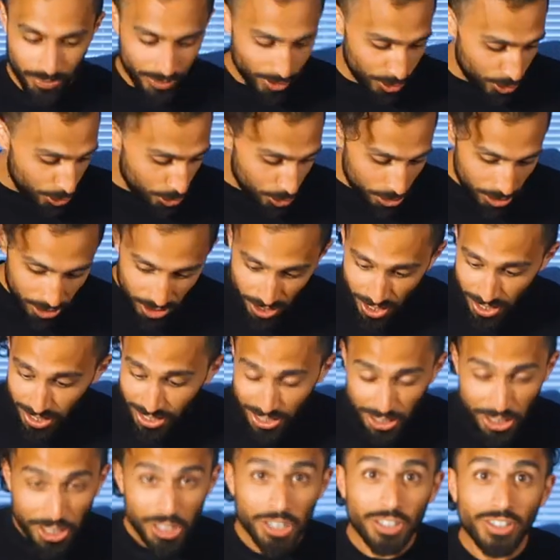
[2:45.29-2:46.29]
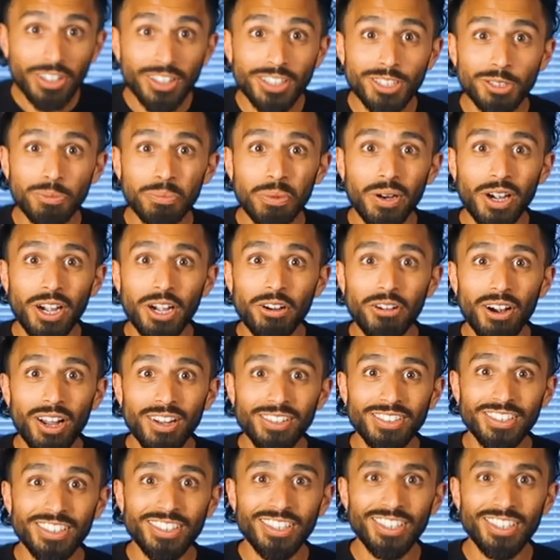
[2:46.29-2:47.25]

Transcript: Do you see any cooking spray around